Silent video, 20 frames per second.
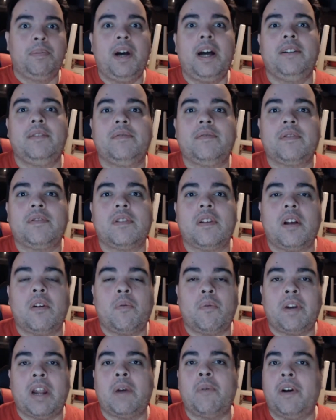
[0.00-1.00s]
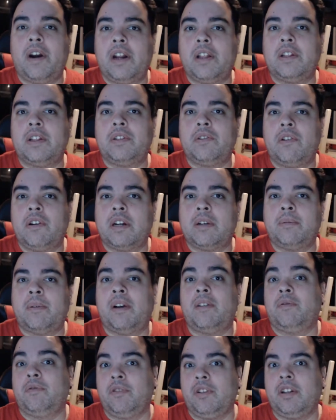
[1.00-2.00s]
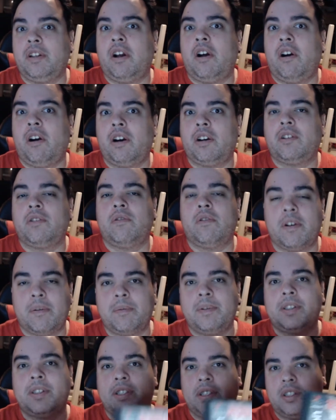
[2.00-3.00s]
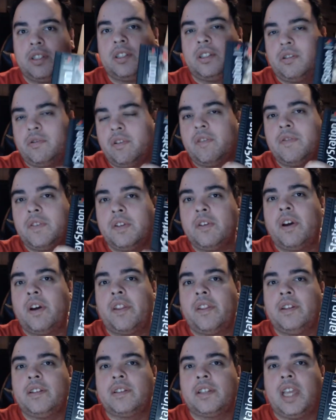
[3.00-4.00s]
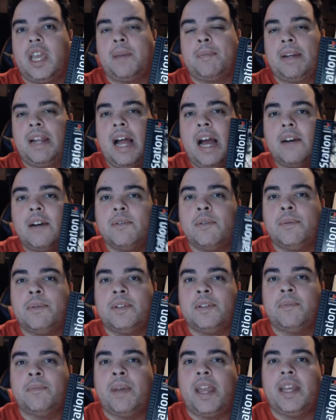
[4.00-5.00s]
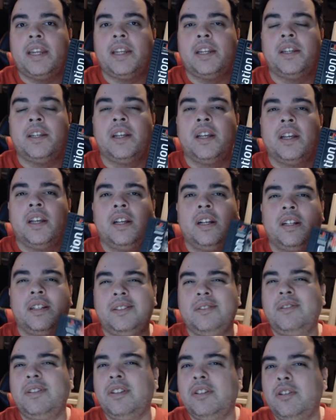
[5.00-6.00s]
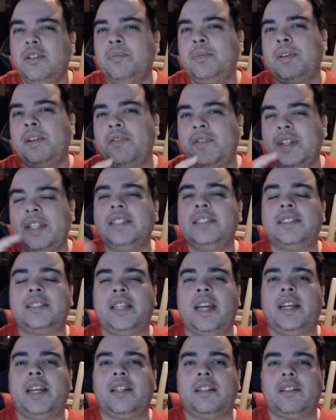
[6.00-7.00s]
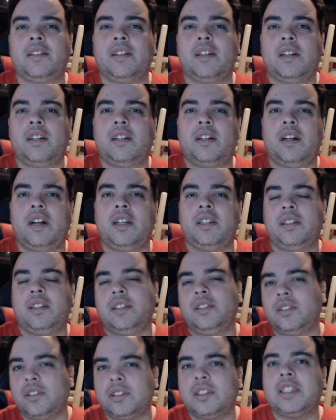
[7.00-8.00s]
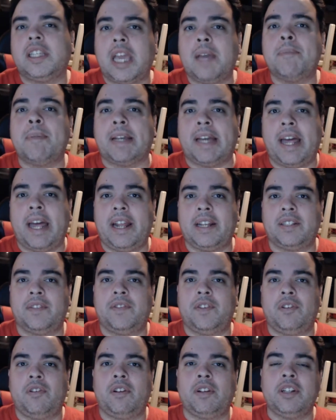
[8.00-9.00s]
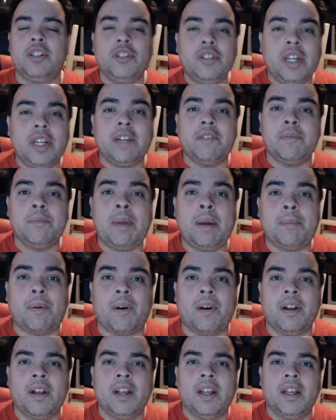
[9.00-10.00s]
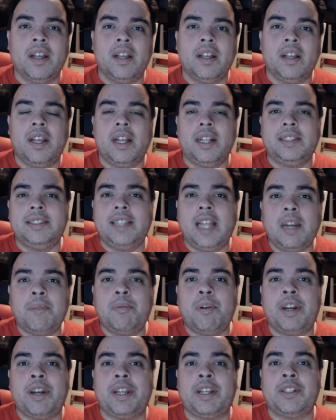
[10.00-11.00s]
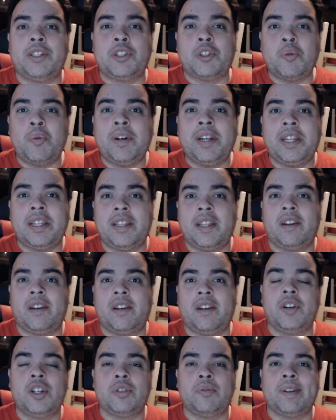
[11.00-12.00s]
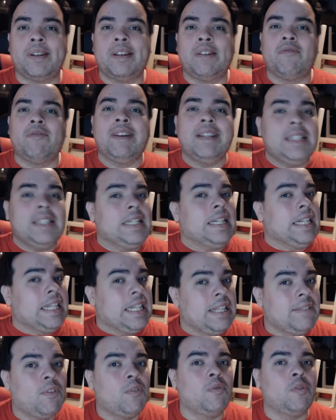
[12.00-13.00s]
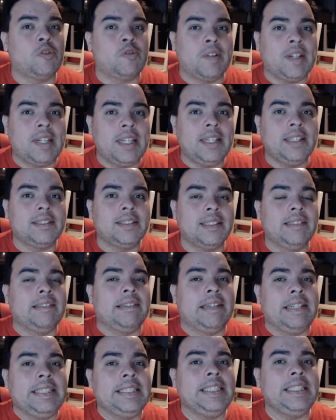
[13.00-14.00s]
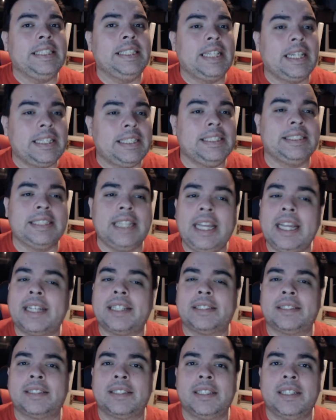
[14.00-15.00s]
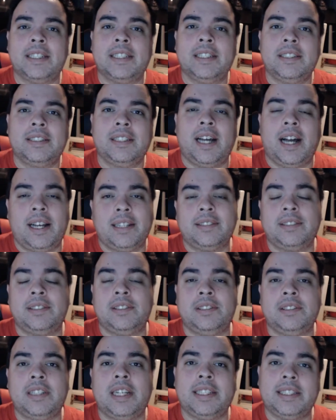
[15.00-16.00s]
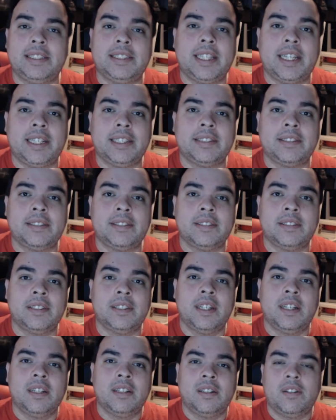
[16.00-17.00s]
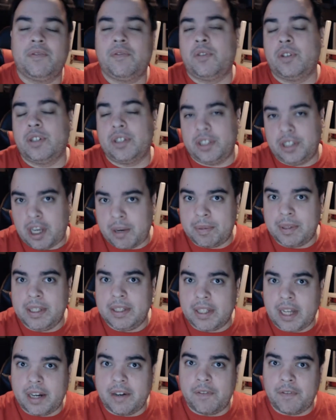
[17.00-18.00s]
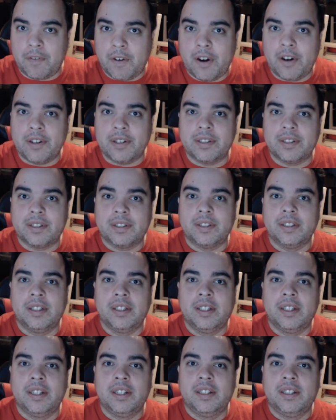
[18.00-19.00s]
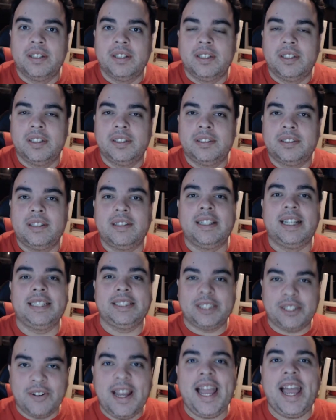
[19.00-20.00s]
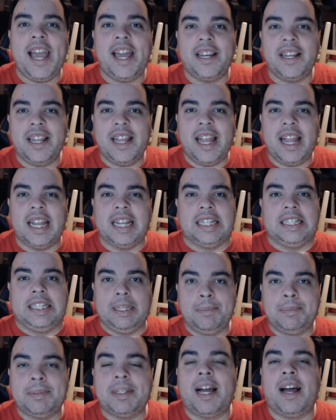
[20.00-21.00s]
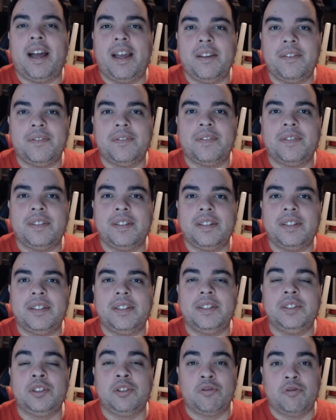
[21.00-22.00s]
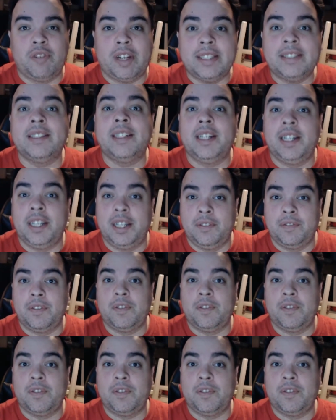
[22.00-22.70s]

But what I wanted to talk about really hardcore was just the review on this game and how it was made, and do a little bit of an insight on just the game mechanics of it all. Because you got to remember, it's celebrating its 20th anniversary. Resident Evil was released in 1996 to us in the United States. Of course, the Japanese got it first. So let's go ahead and deep dive into Resident